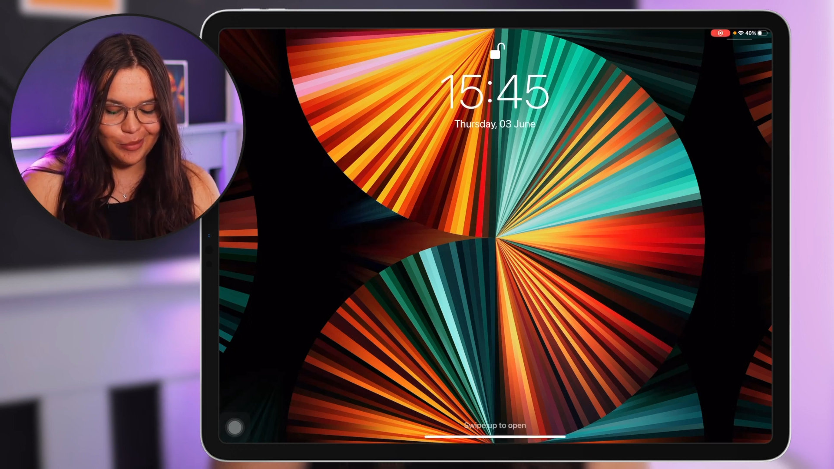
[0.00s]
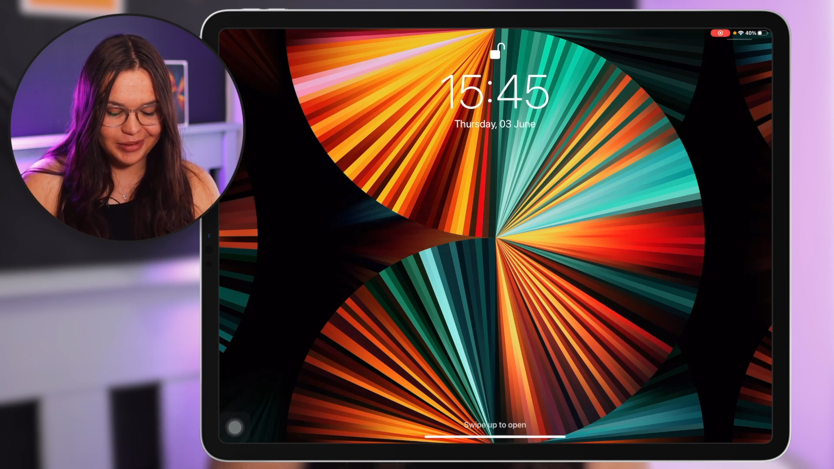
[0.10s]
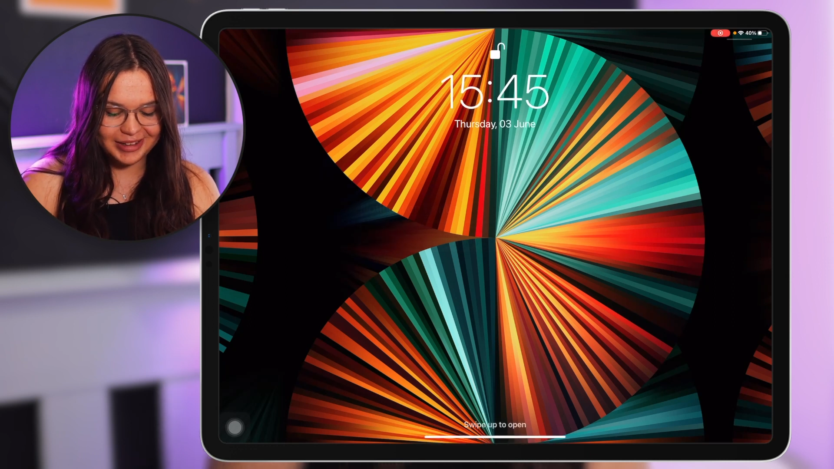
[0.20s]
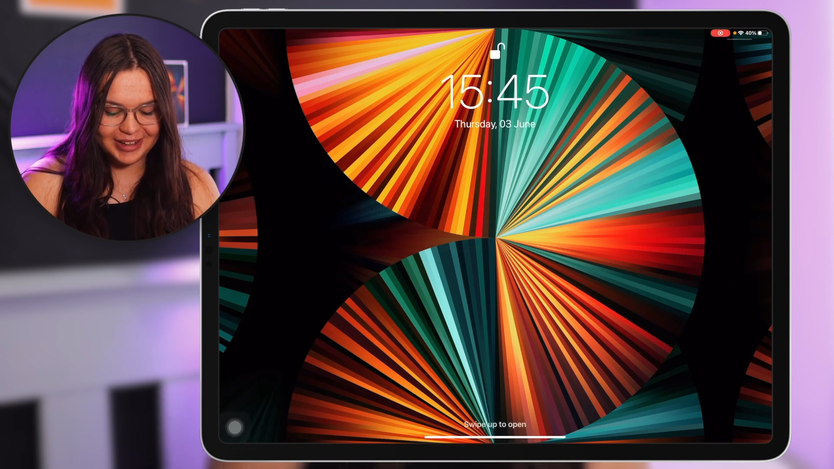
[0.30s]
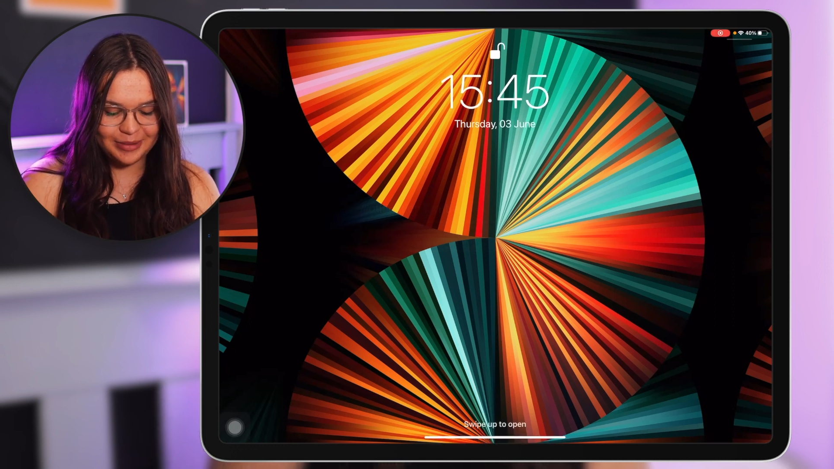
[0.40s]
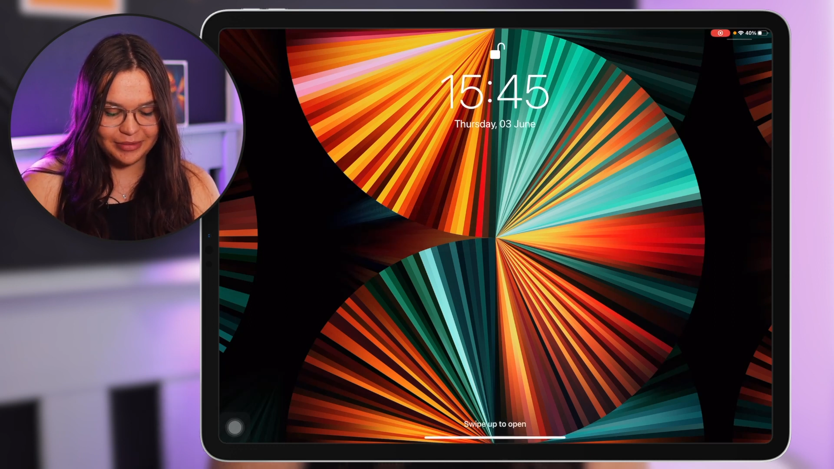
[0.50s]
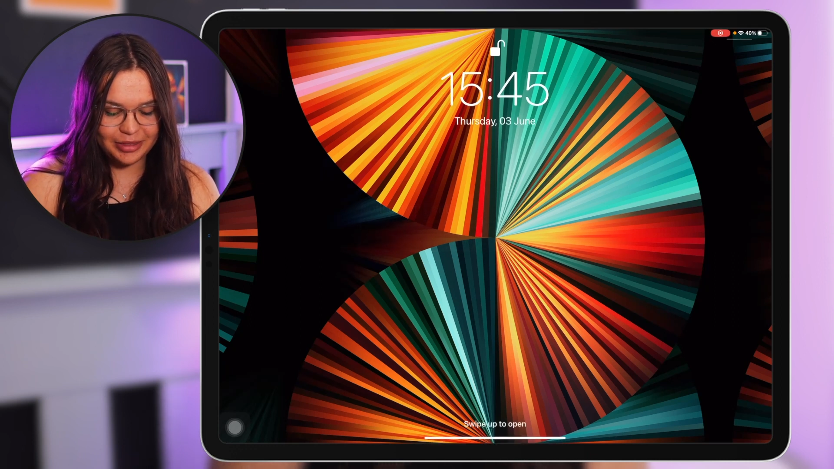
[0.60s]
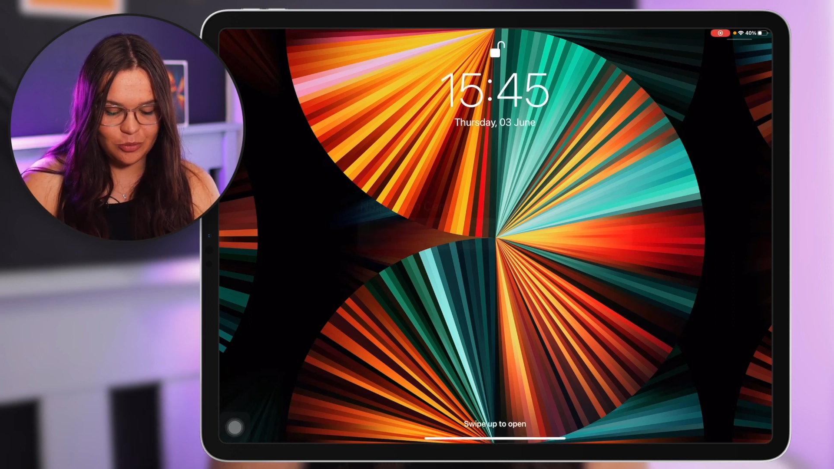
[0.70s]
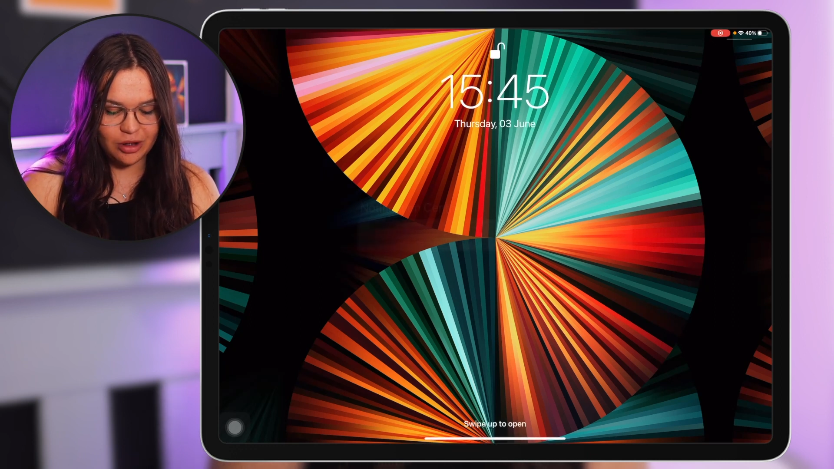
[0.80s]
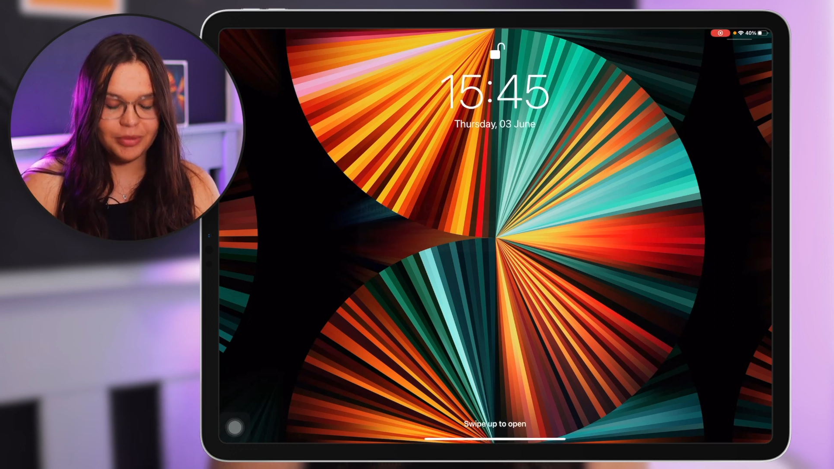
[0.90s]
but um,
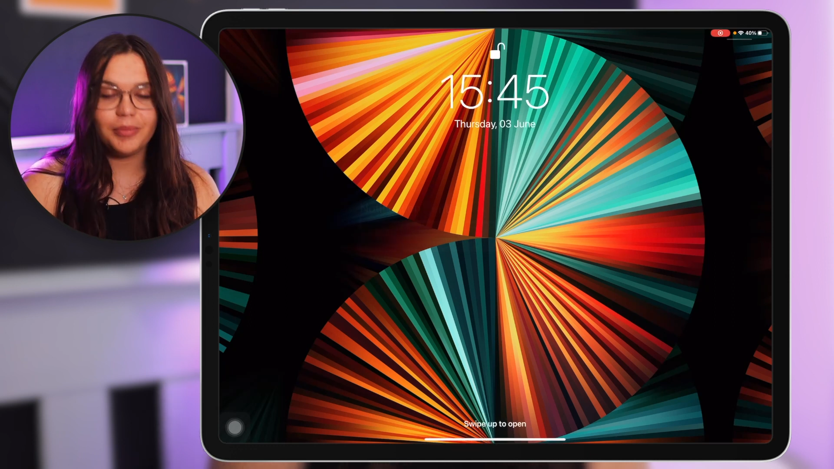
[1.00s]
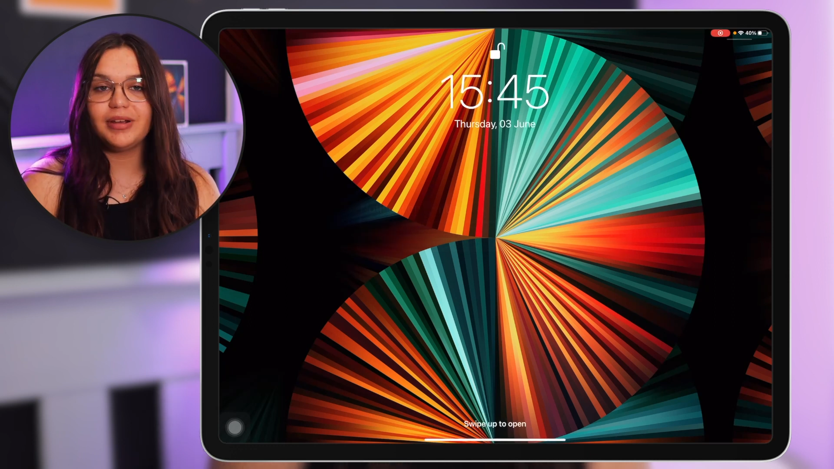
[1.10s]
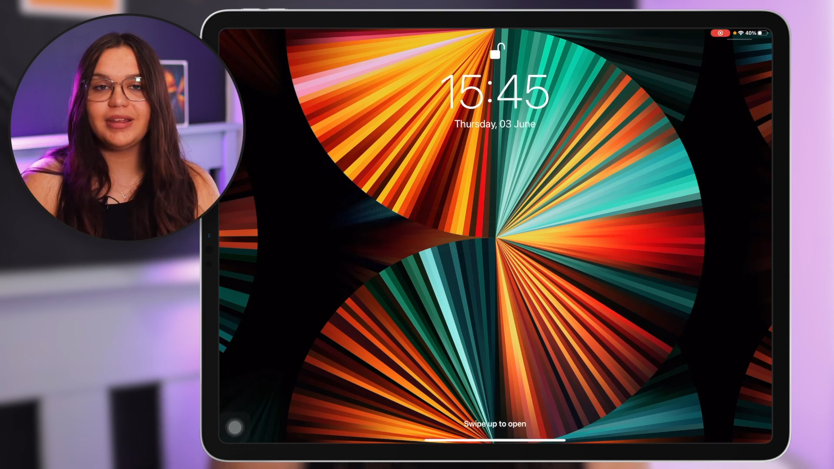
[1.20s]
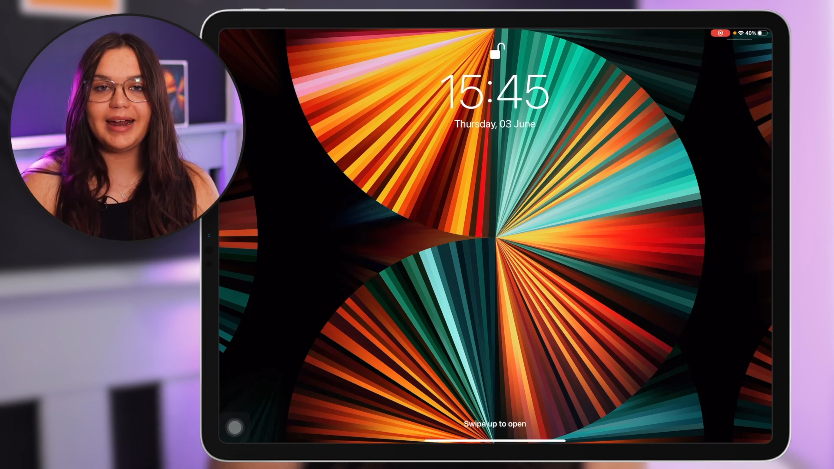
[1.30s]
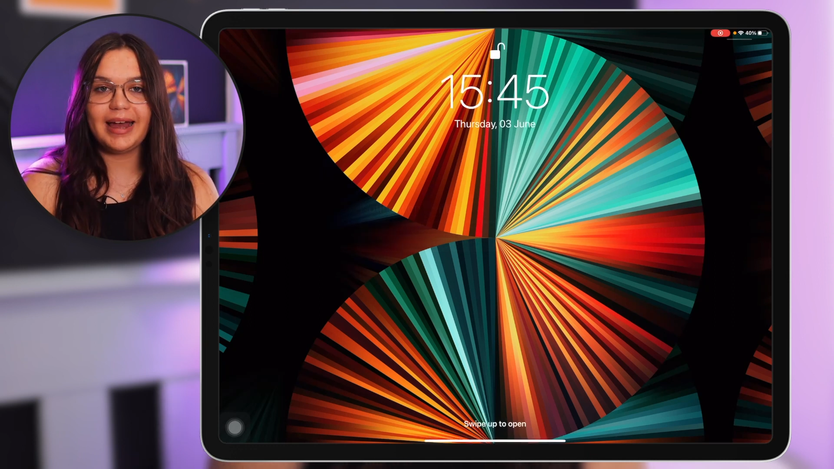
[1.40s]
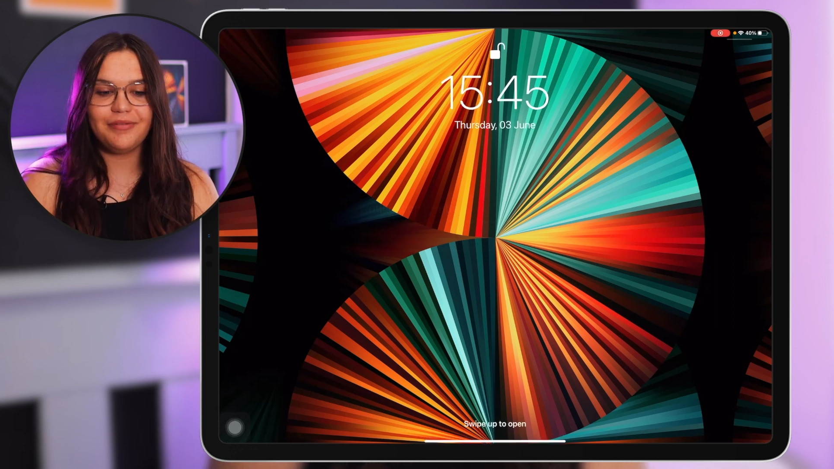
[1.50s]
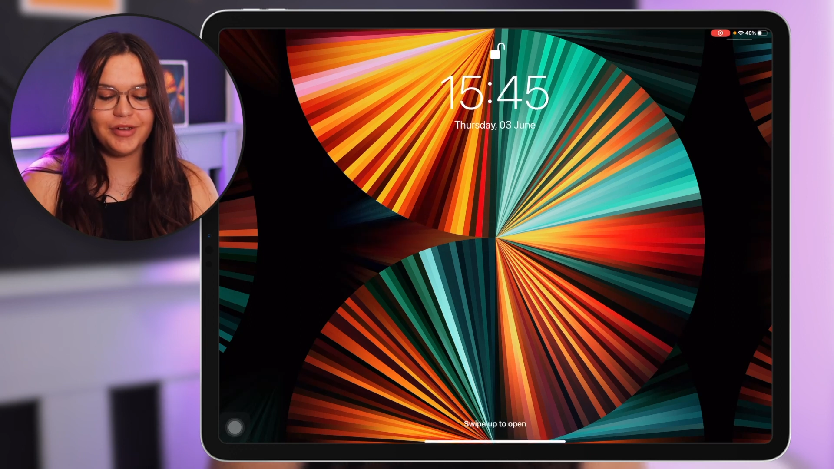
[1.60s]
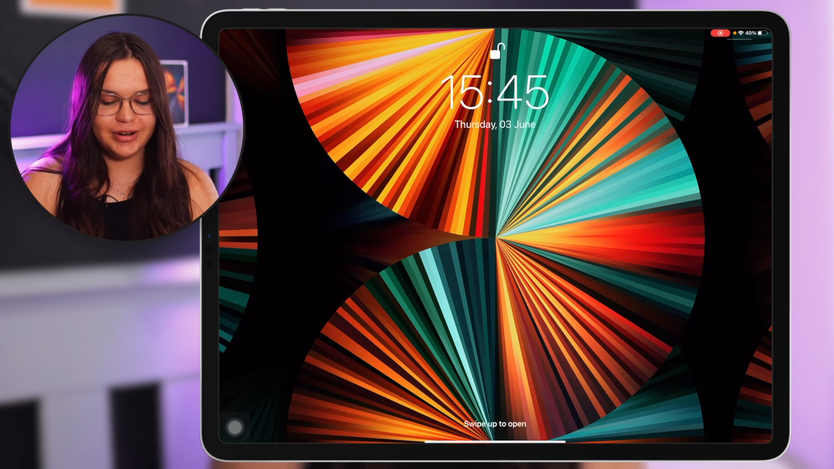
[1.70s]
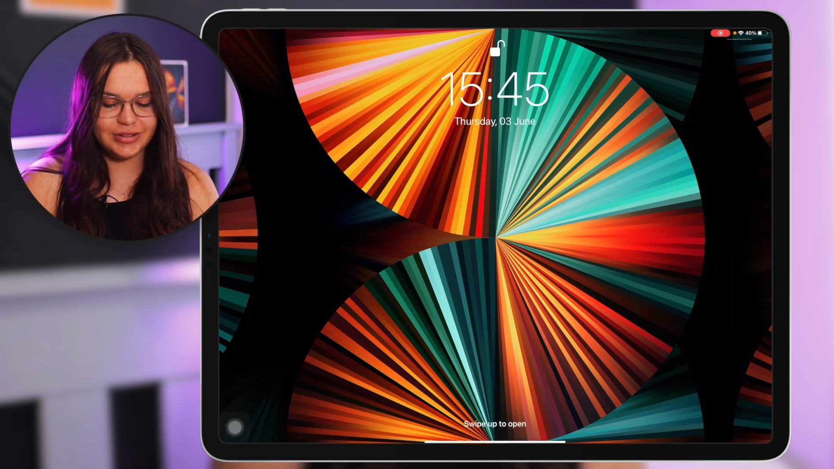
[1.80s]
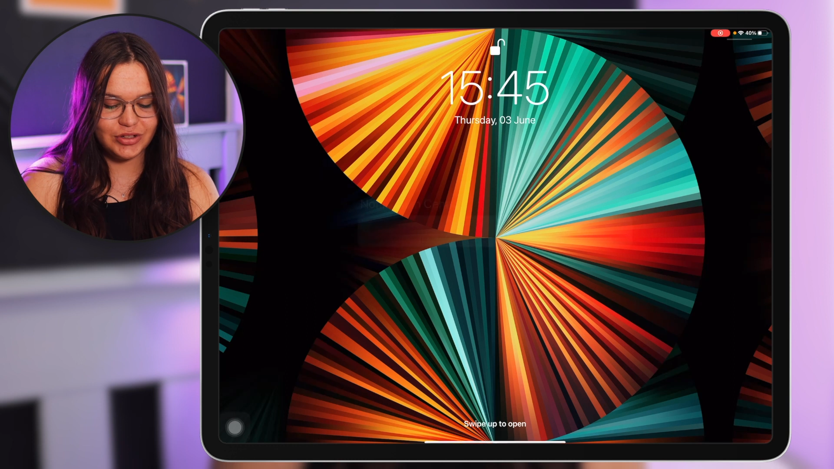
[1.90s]
the wallpaper that I have
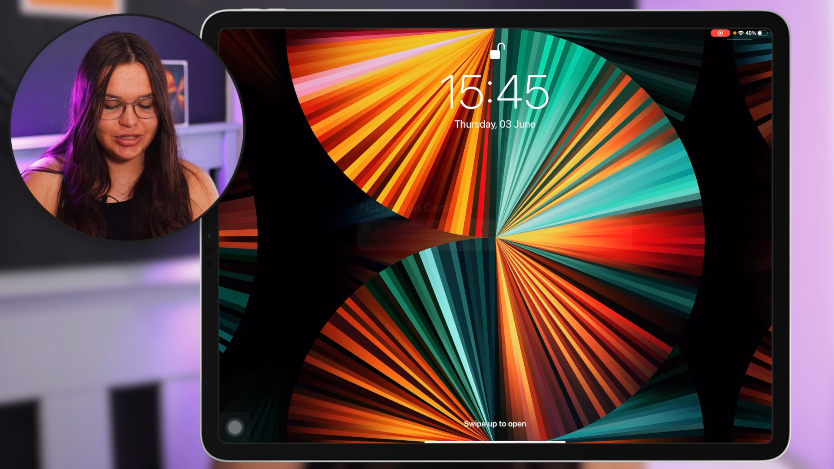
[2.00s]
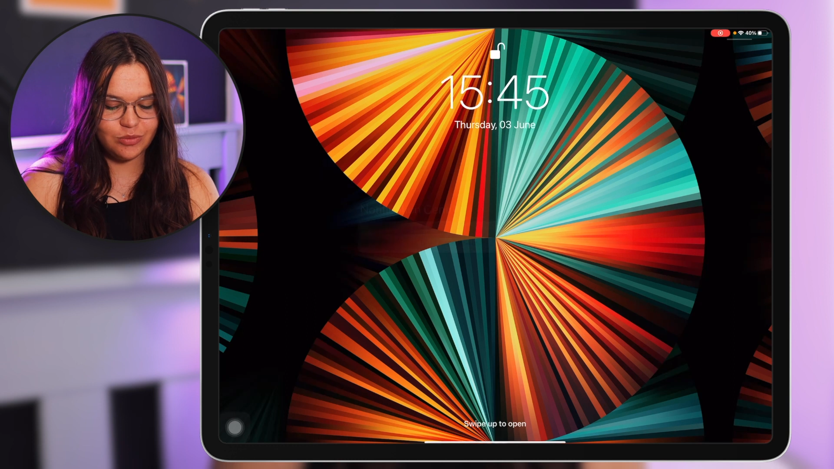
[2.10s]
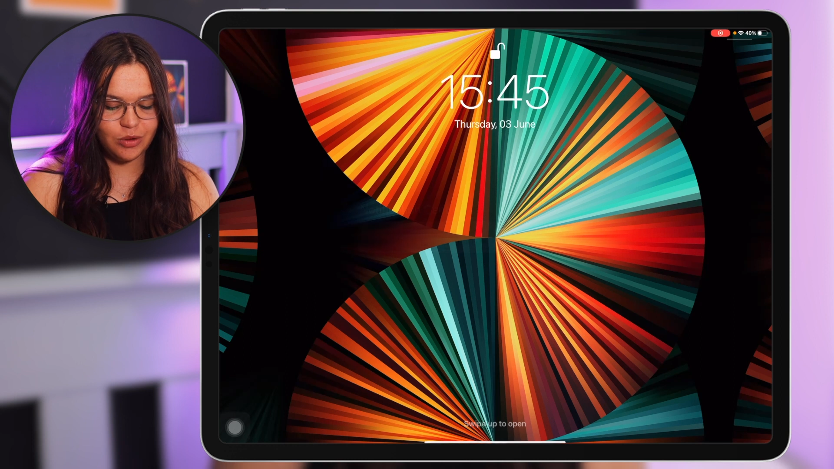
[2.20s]
here is just the